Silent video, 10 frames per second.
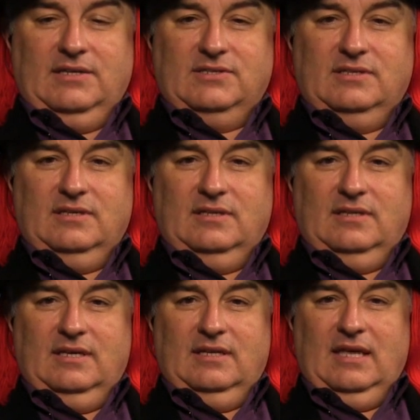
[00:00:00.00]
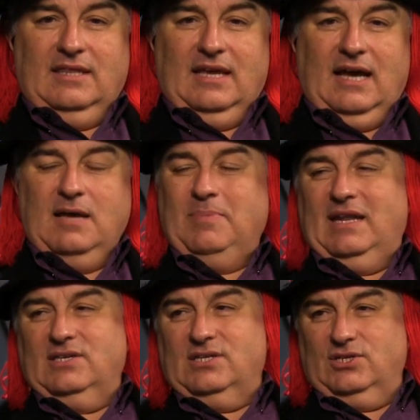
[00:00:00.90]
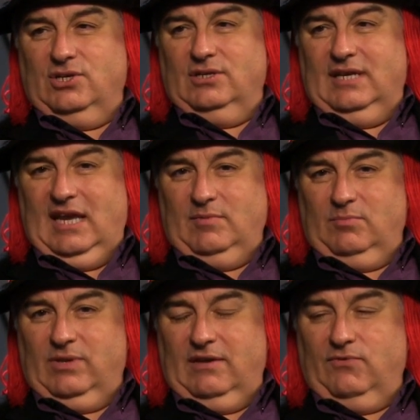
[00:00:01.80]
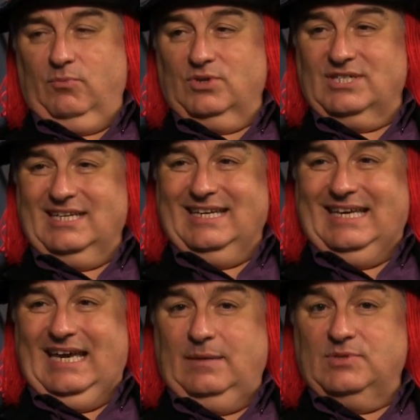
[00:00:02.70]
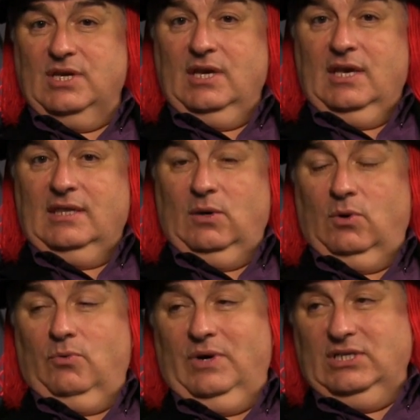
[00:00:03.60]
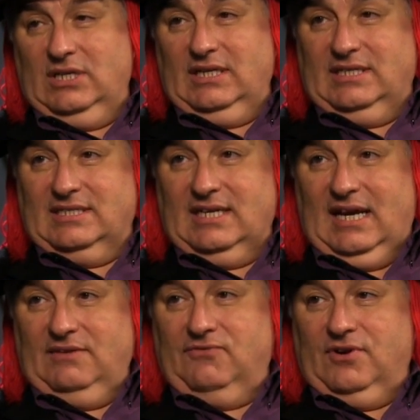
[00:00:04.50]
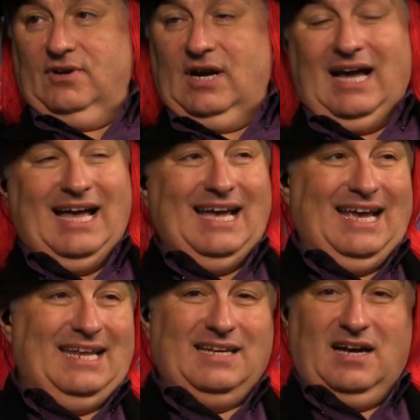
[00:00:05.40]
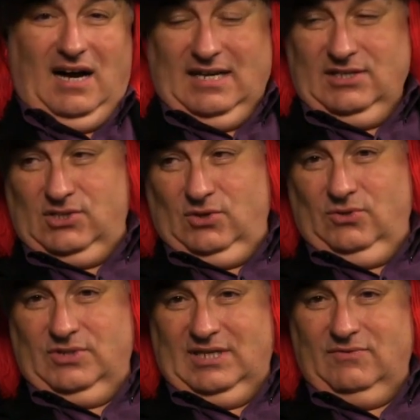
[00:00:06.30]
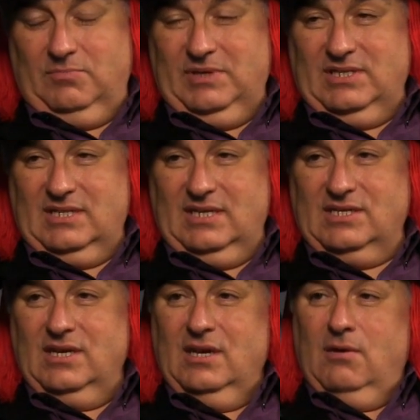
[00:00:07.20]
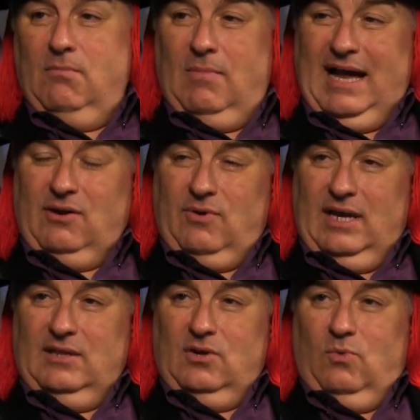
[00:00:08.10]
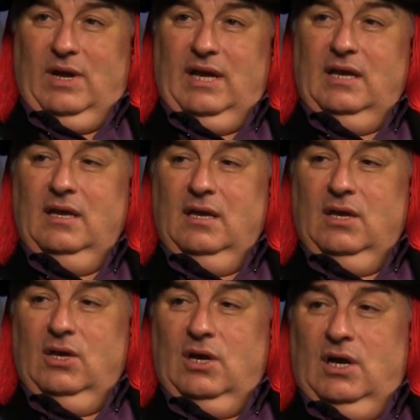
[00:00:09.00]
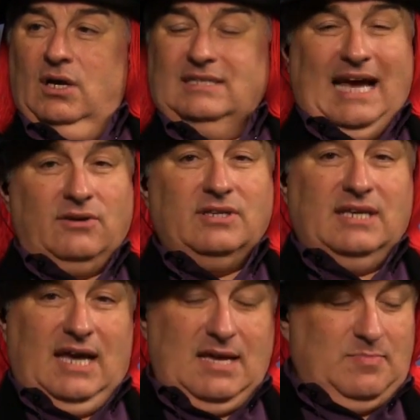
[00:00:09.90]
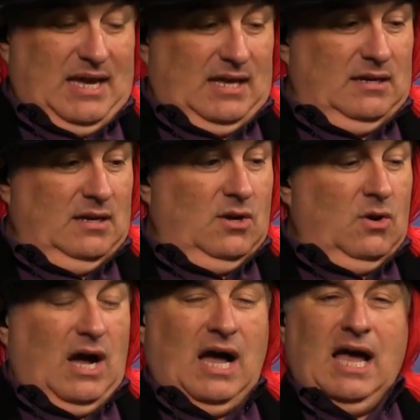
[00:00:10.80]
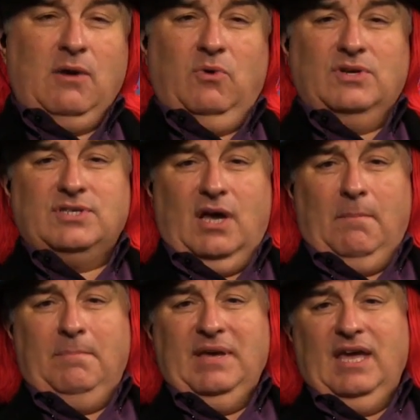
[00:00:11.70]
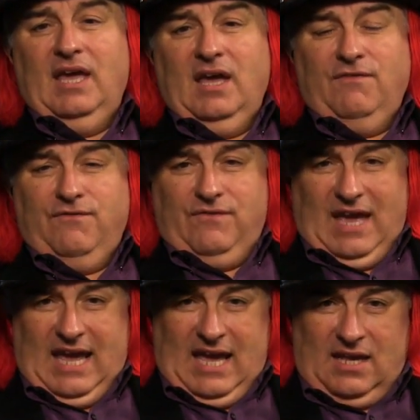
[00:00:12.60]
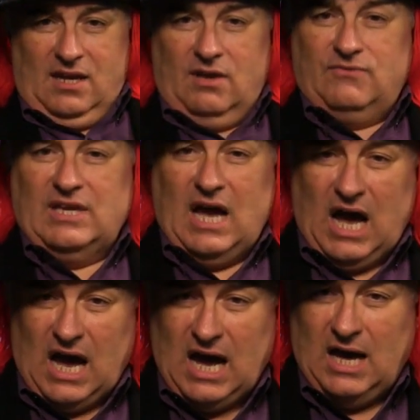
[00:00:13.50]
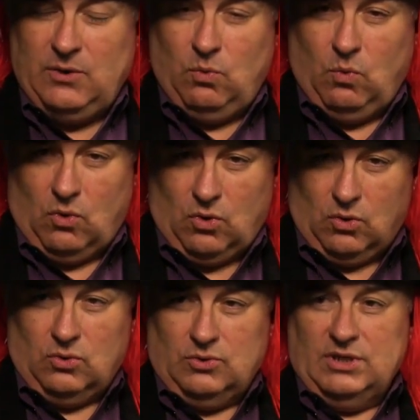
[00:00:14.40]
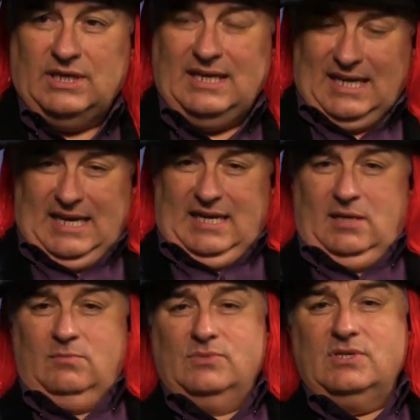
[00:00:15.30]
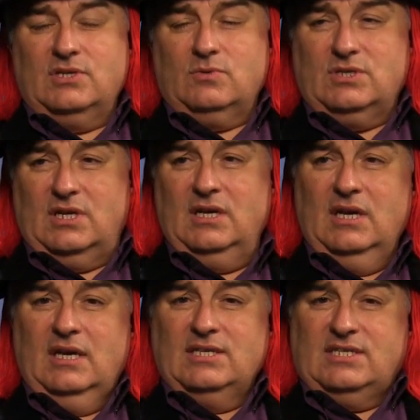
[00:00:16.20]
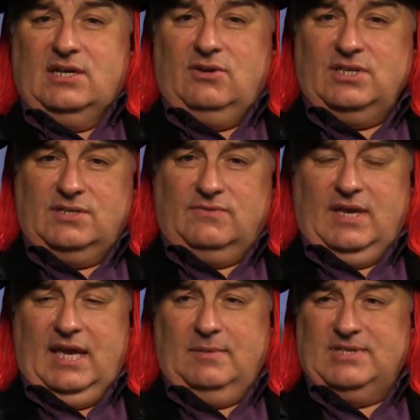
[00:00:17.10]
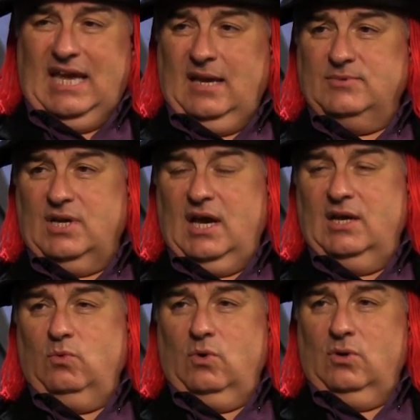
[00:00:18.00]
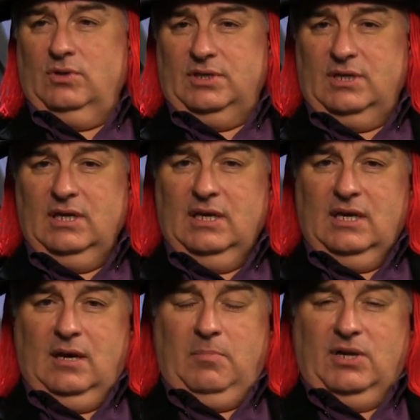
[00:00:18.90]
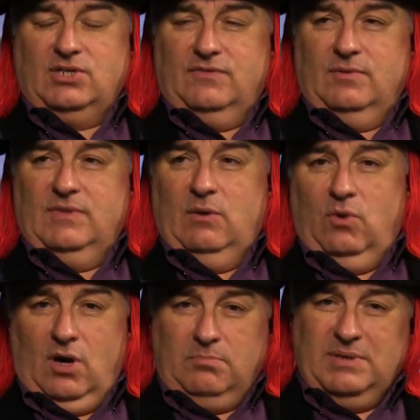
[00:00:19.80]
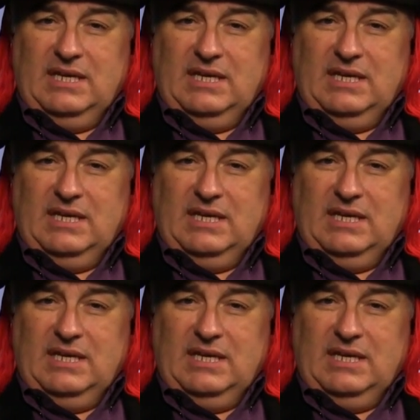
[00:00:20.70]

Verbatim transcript: is that the iPad is such a good gaming platform. We're seeing games that were originally designed for high-end consoles and even PCs migrate their way uh, down to the iPad. I was a big fan of the Odd World games. This was a series of games, Abe's Odd World, and a bunch of them that were on